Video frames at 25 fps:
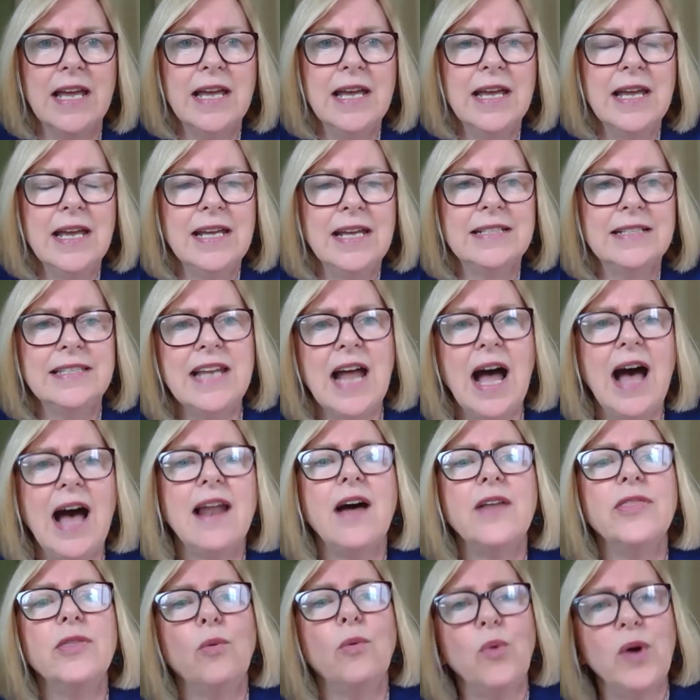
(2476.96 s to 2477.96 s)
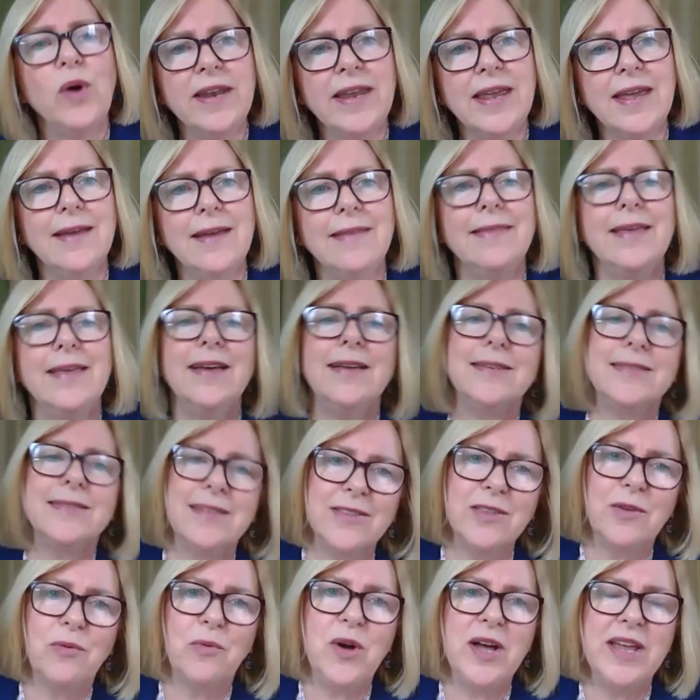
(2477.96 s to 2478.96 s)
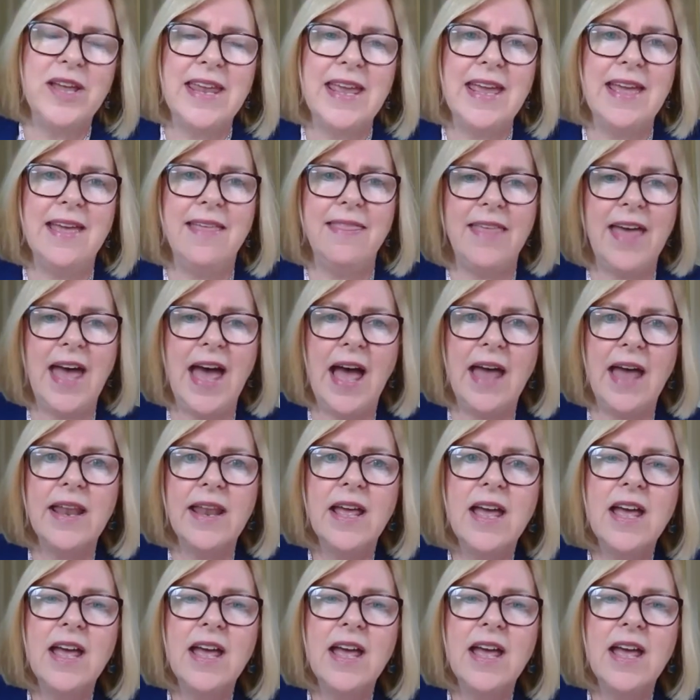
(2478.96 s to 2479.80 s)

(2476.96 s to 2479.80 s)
It's not on the one hand this, on the one hand that.